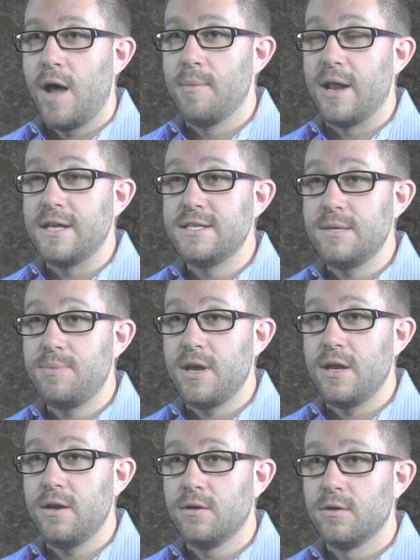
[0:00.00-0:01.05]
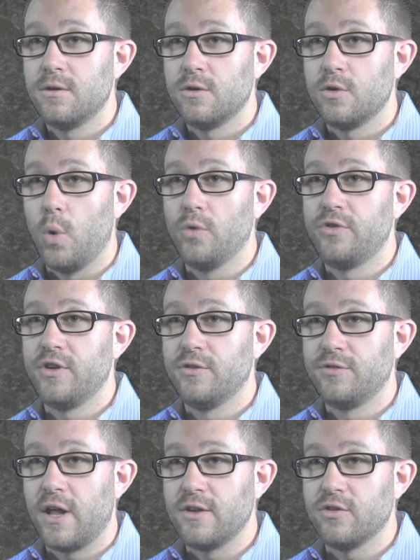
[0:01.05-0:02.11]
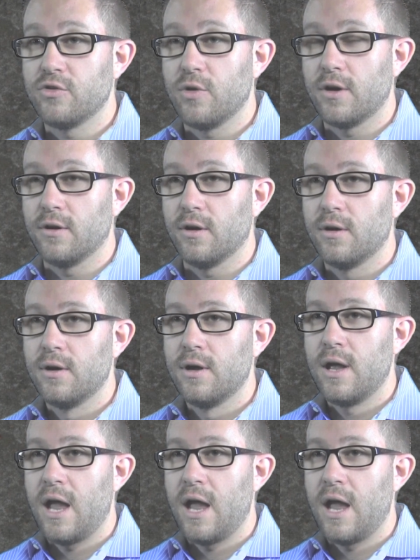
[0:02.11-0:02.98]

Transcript: I'm an ATP, Gold Seal flight instructor,